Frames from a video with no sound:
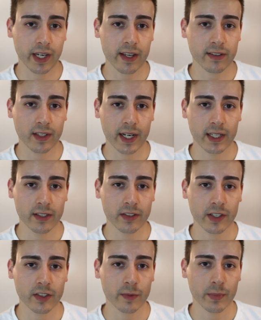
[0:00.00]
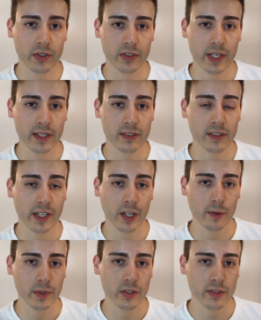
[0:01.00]
has ninety-six percent snail
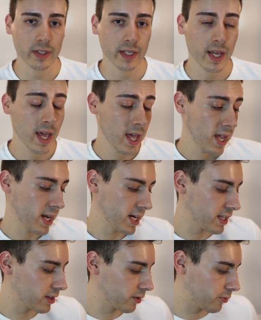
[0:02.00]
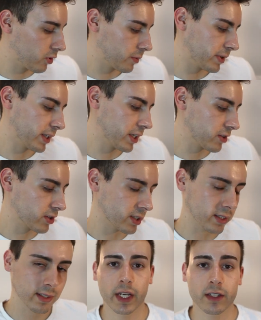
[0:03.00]
mucin in the
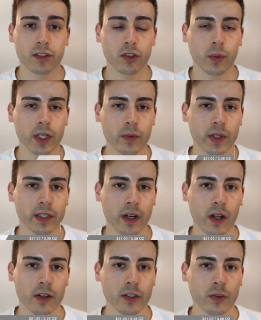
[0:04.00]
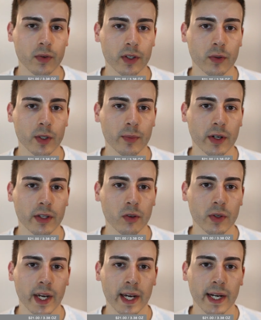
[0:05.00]
formulation. It's twenty-one dollars for three point
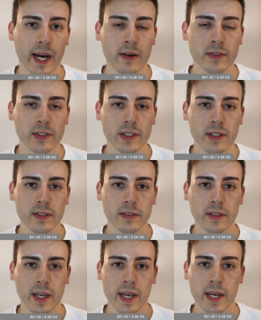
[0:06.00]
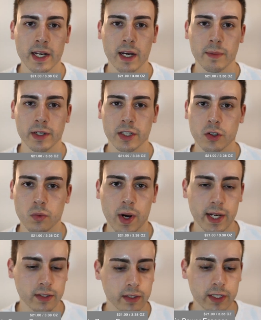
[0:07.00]
three eight ounces, and I'm gonna go
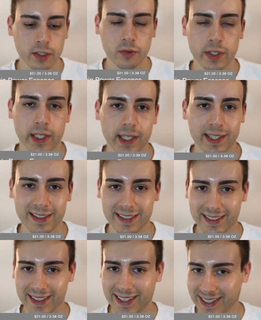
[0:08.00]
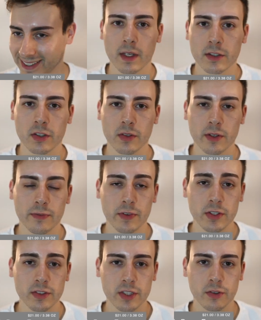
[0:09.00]
right to the ingredients. So the
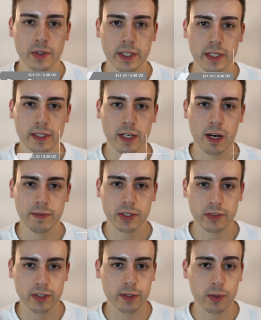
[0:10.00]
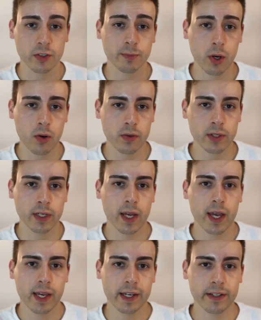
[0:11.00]
first ingredient, obviously the most potent,
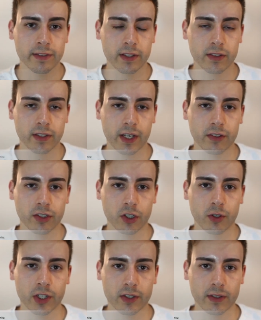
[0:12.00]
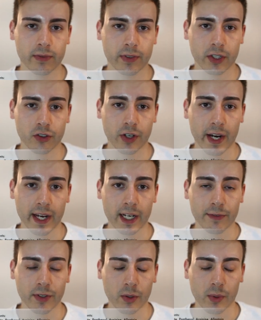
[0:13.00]
is the snail secretion filtrate. And
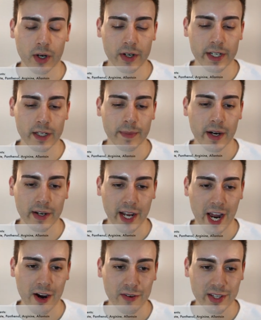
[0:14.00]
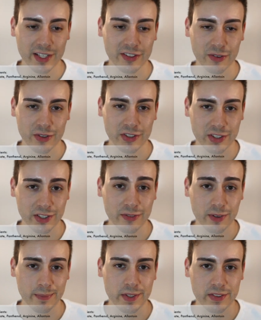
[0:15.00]
if you're worried about how they source this
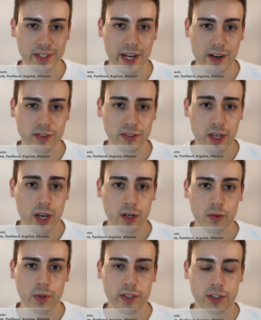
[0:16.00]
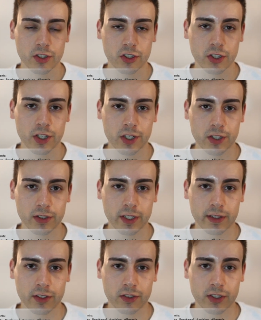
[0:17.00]
from the snails, rest assured
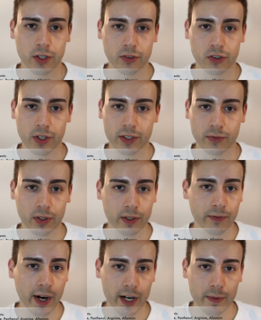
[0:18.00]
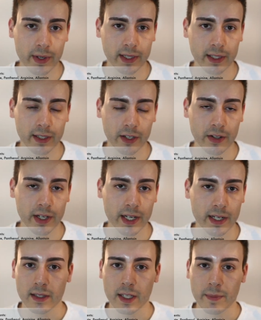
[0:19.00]
that there's no stressful environment that they're
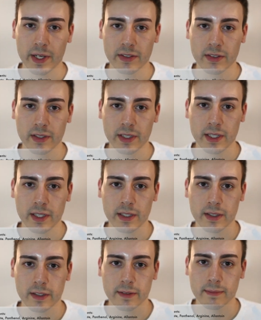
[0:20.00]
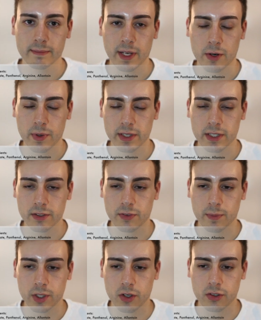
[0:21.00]
in. They basically, I read this
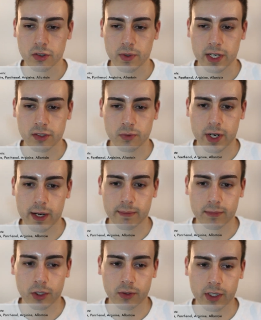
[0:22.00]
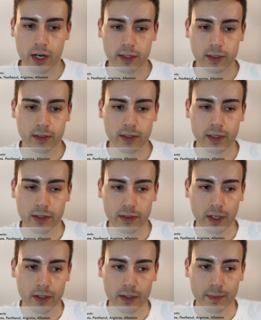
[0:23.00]
from a Cosrx rep who talked to
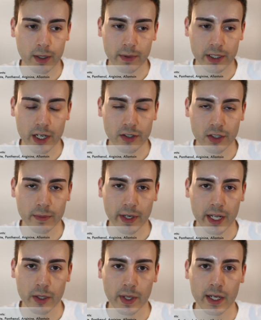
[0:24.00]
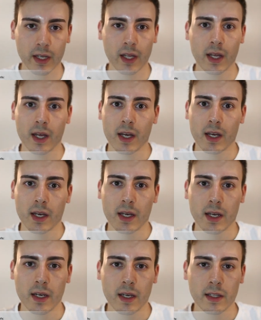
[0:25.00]
this other publication, but anyway,
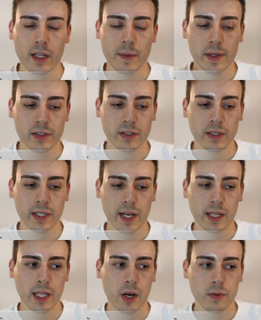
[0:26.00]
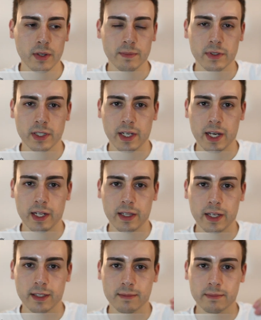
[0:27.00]
they basically allow them to kind of
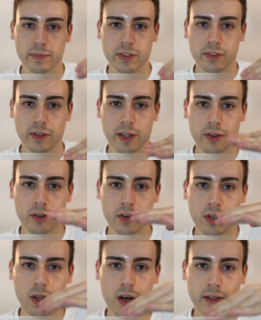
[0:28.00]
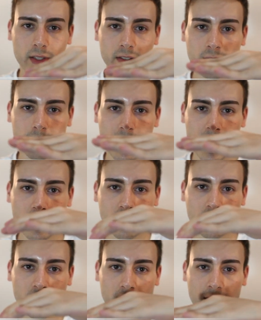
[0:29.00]
like slither along this
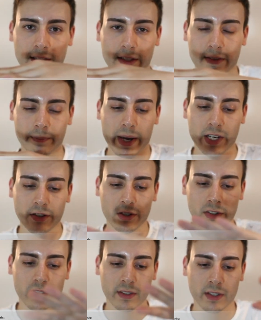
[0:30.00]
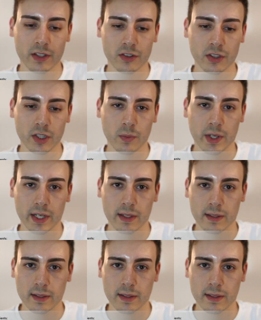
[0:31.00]
mesh, and this mesh is essentially what